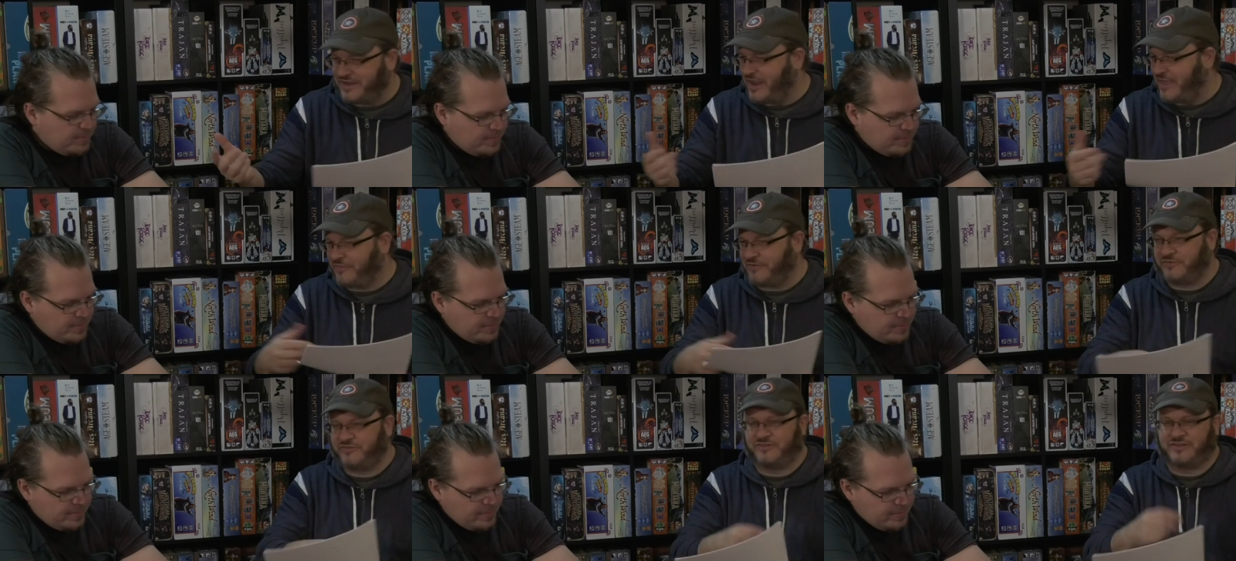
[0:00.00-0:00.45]

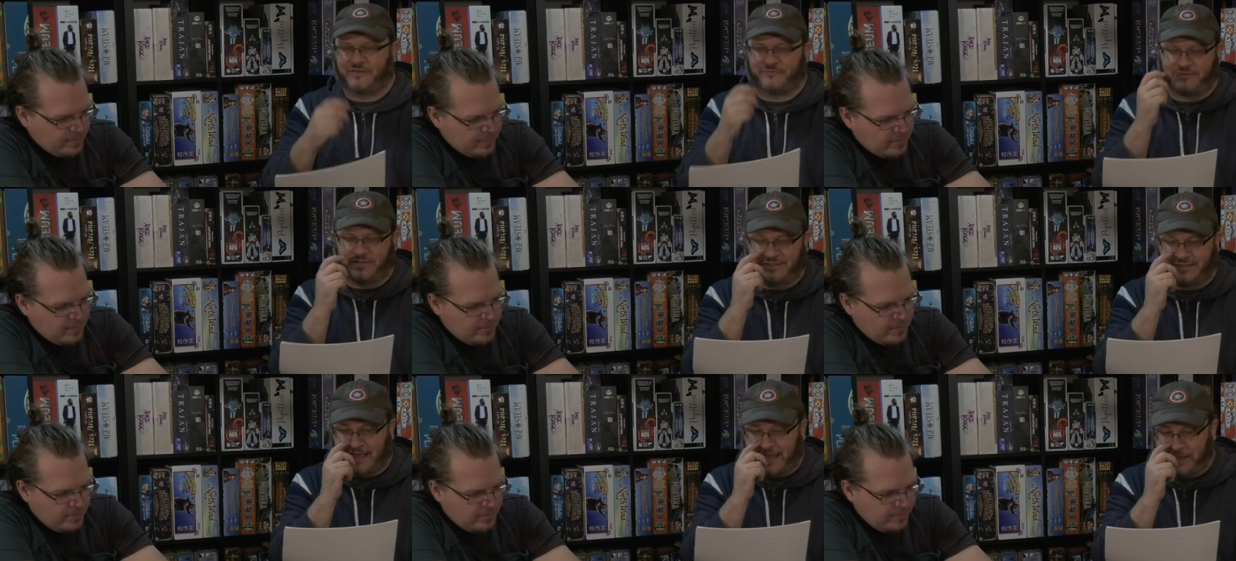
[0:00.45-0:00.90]
Speaker 1: and other
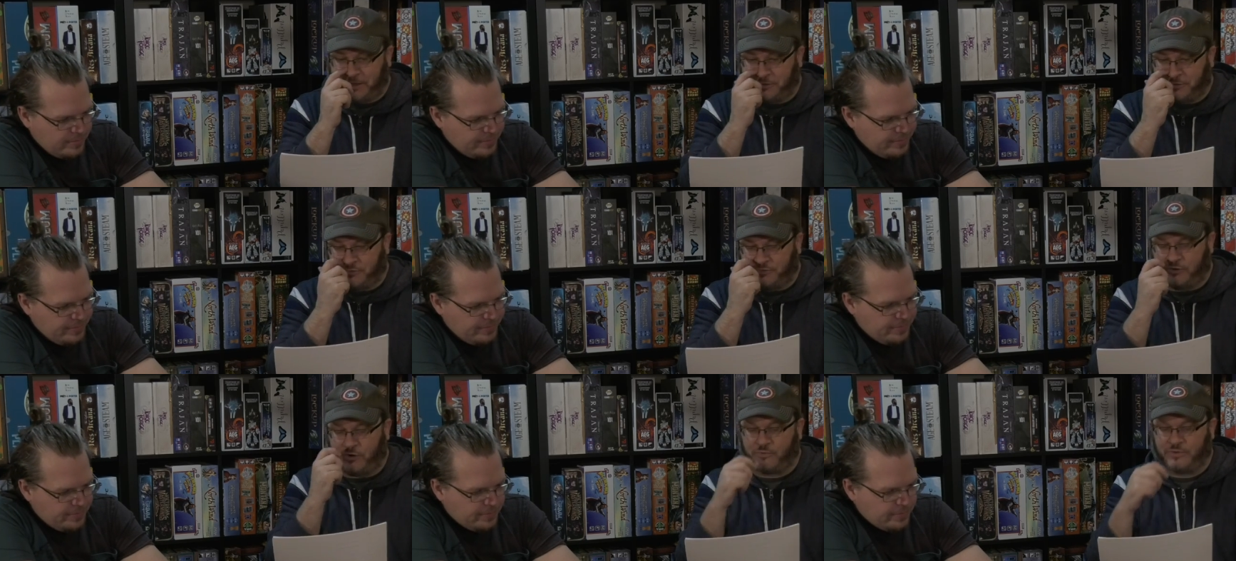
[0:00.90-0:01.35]
stuff like that you
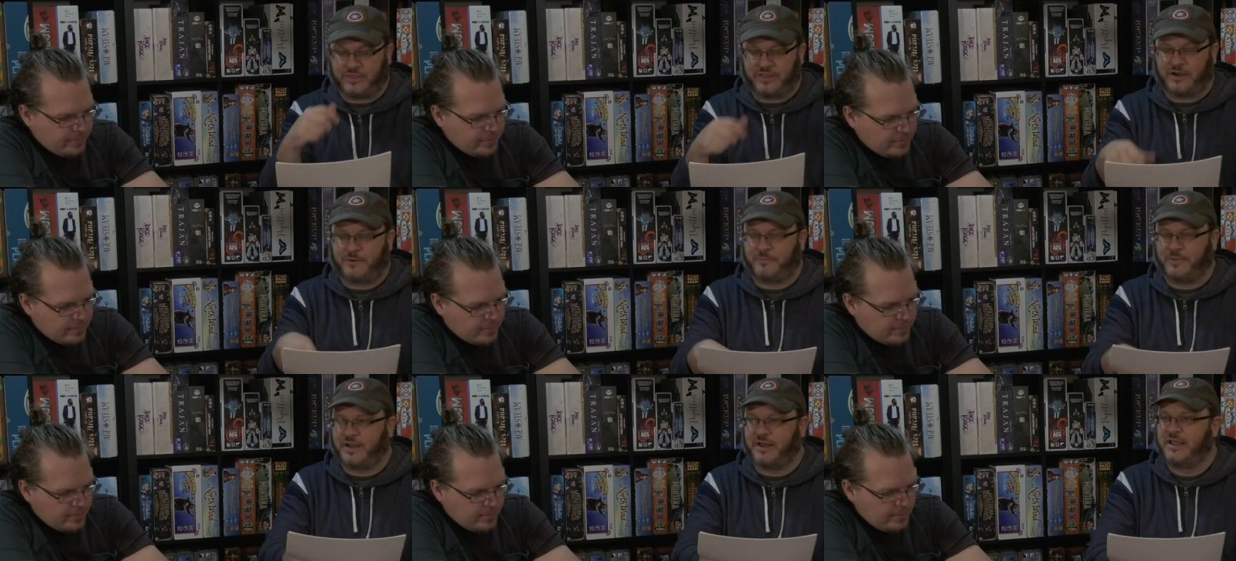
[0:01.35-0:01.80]
can throw in
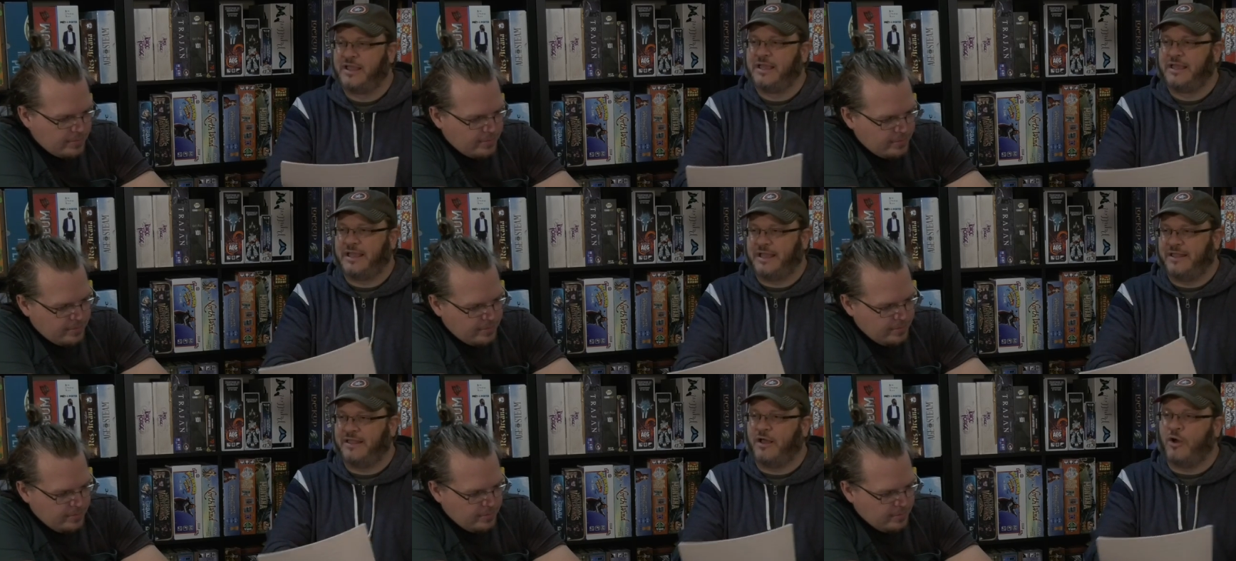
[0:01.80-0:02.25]
there. But
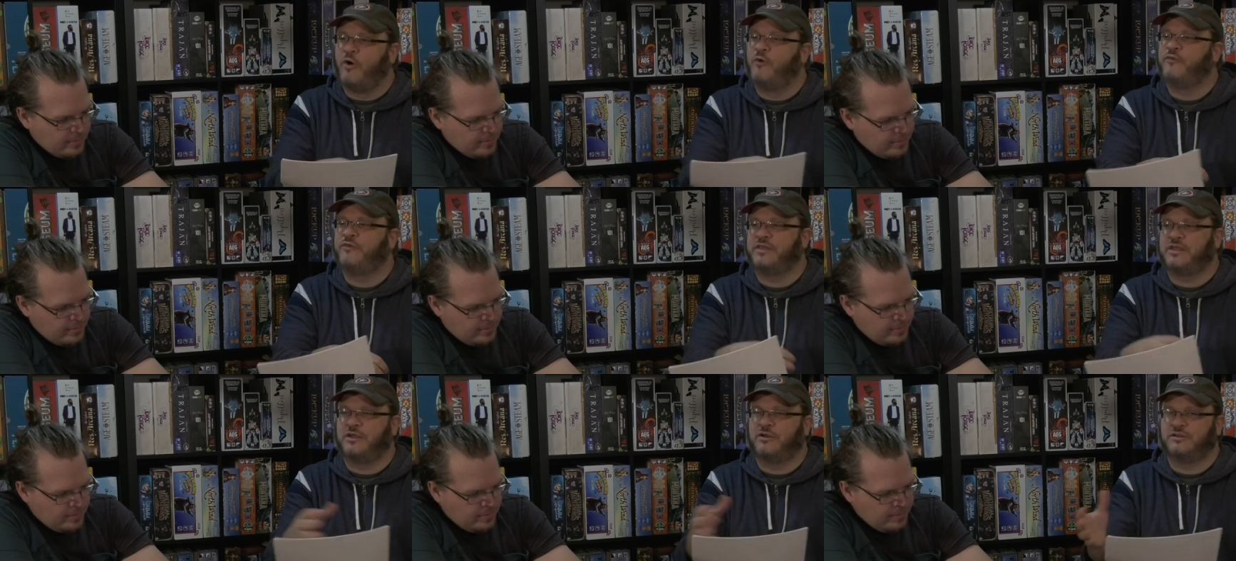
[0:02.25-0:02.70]
it,
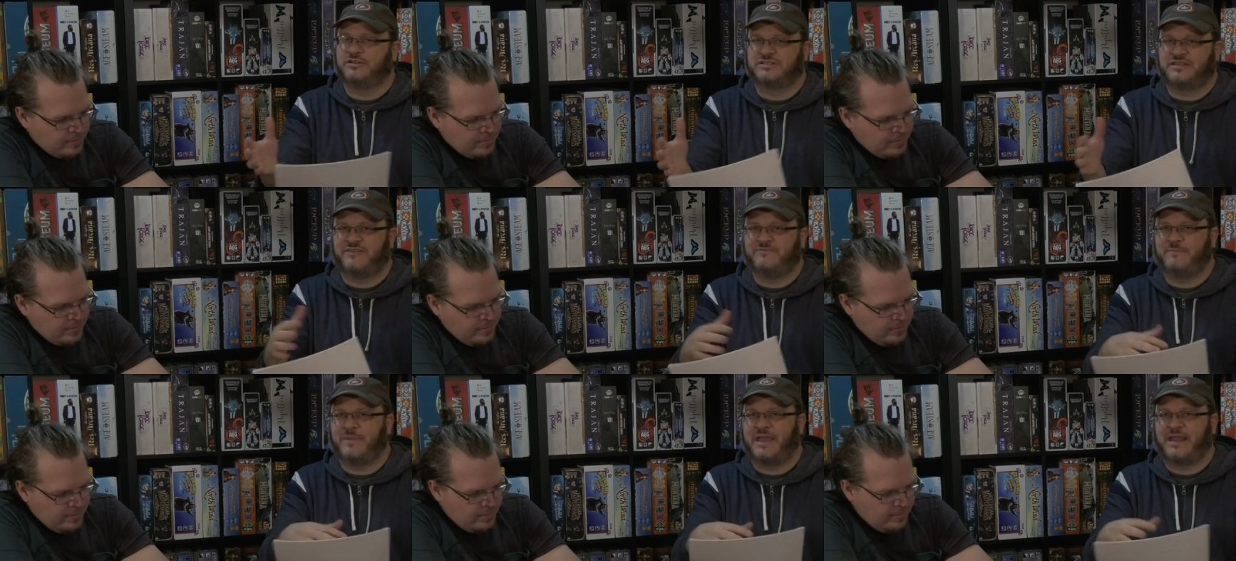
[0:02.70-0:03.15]
over the
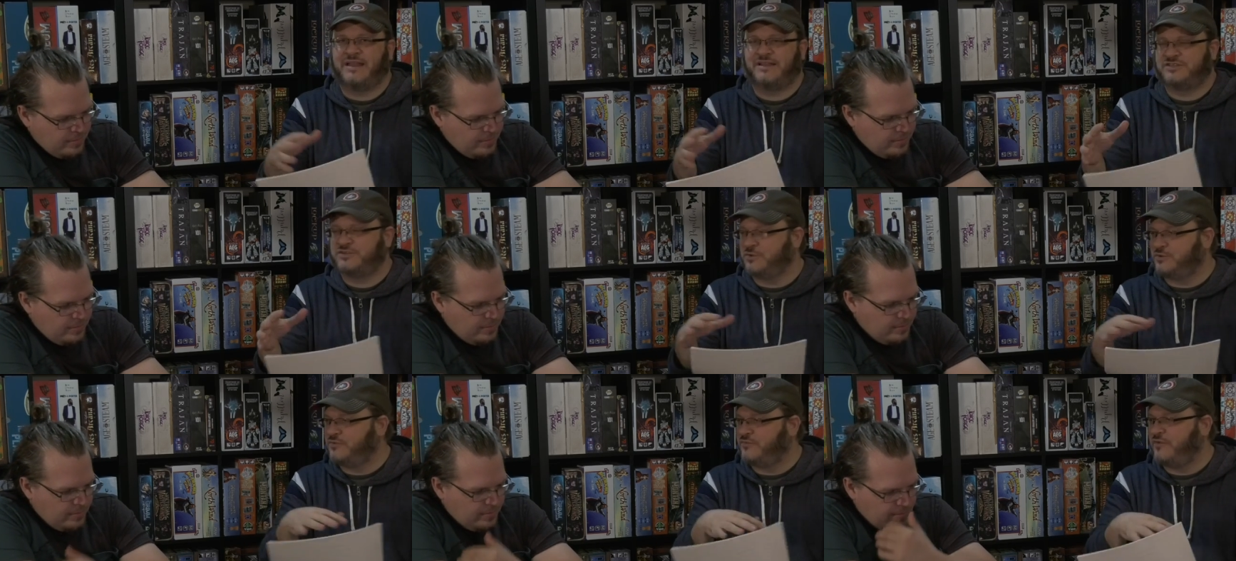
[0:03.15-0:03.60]
years, they've made
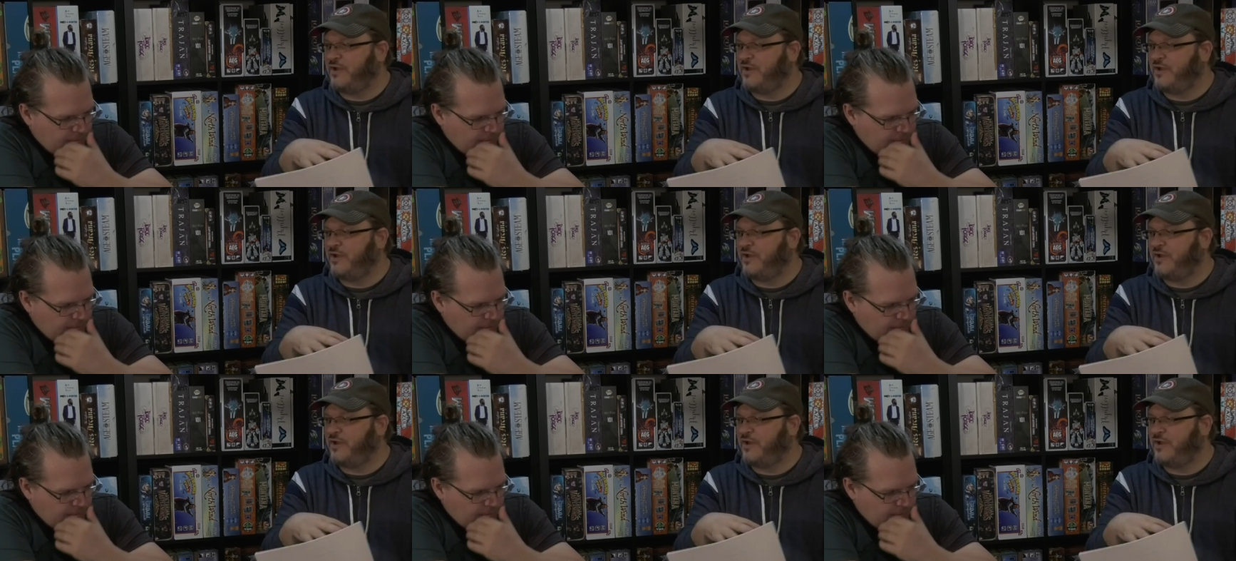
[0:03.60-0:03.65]
it so it's